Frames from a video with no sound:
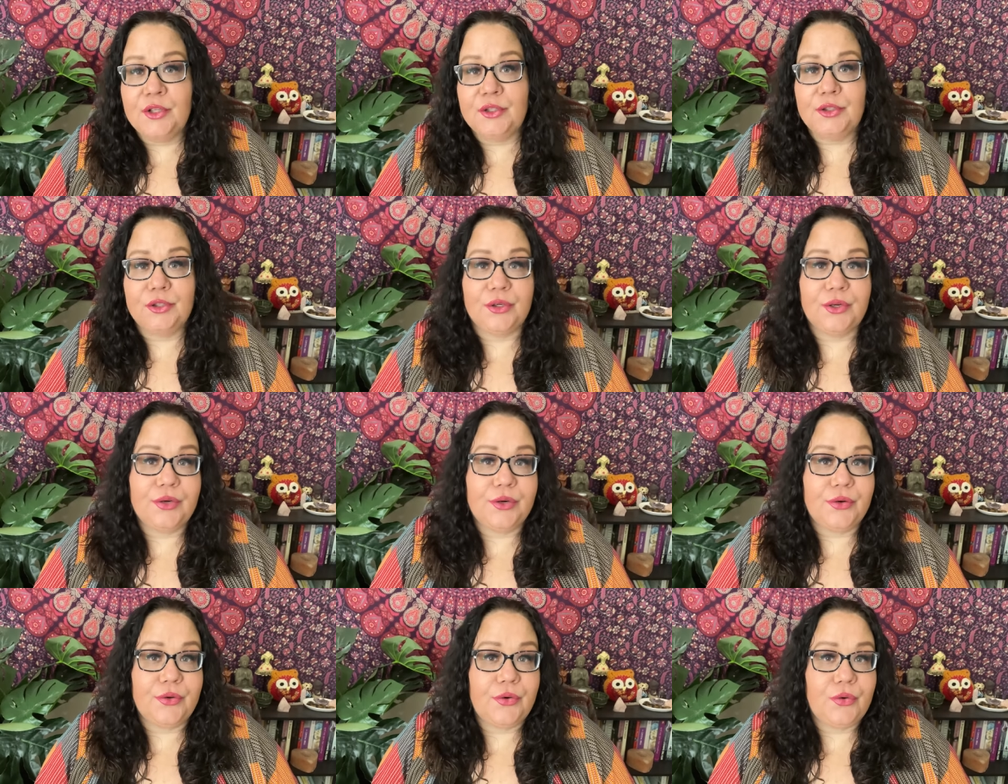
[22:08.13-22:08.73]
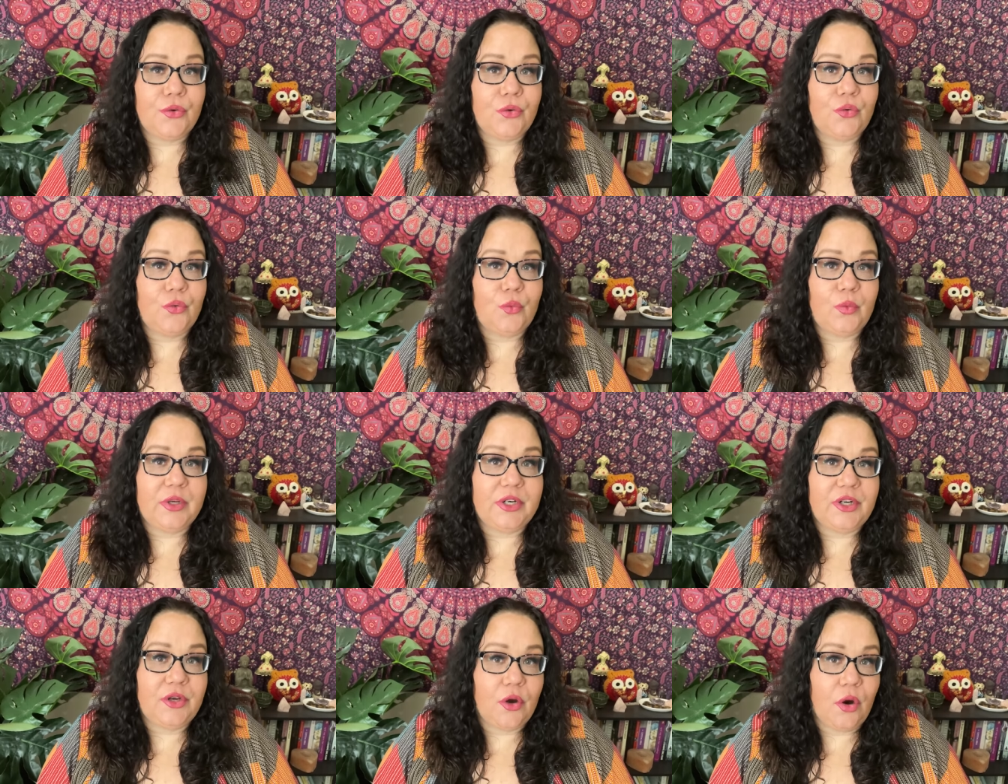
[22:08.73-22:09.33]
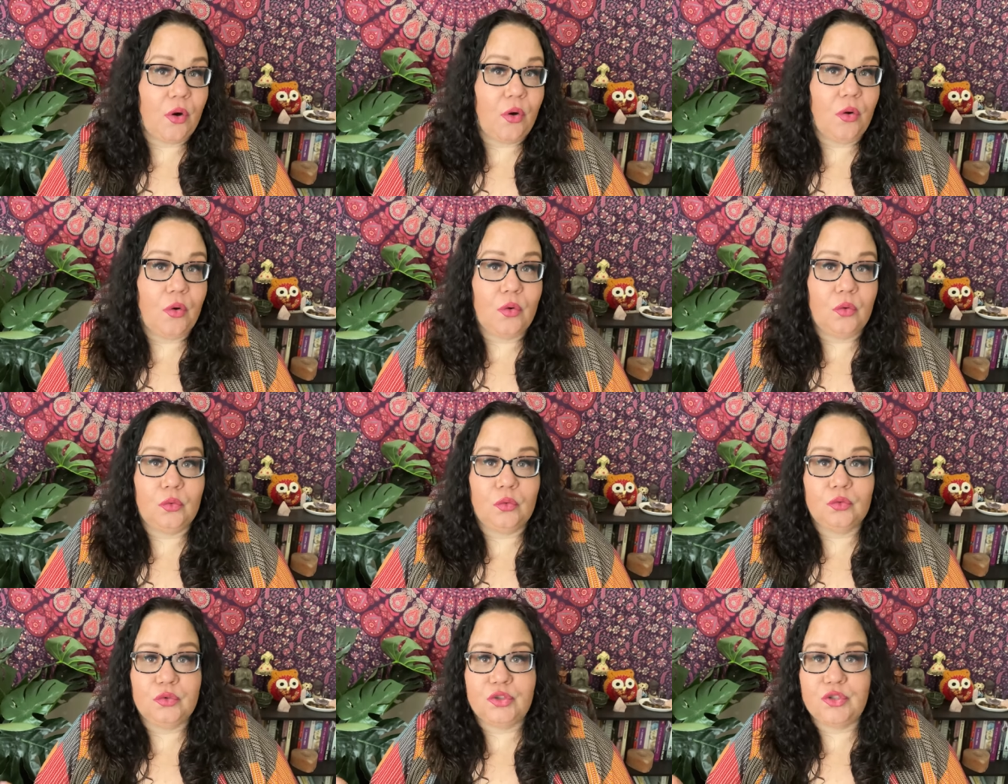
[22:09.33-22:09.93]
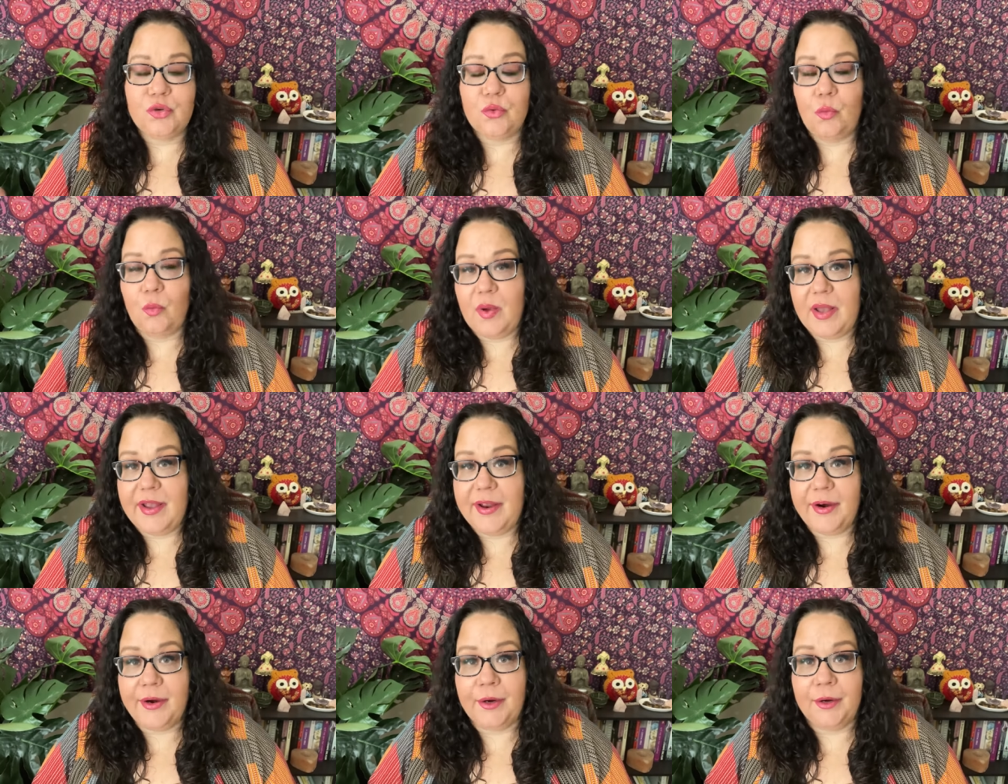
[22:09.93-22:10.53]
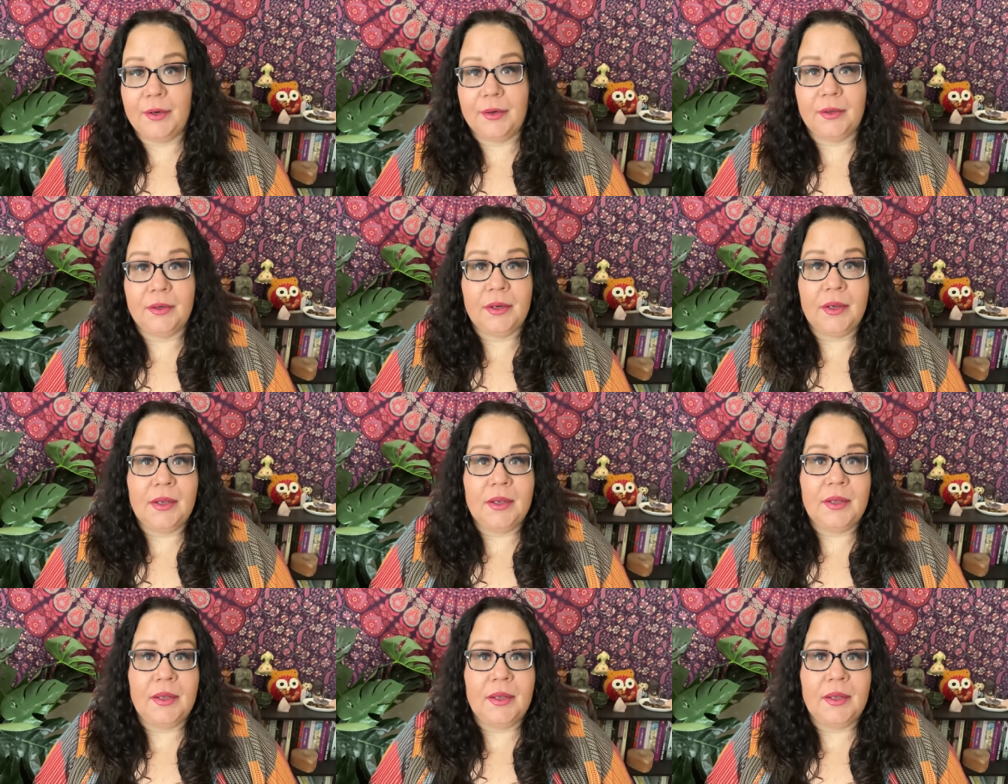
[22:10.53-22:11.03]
learn who would go to where,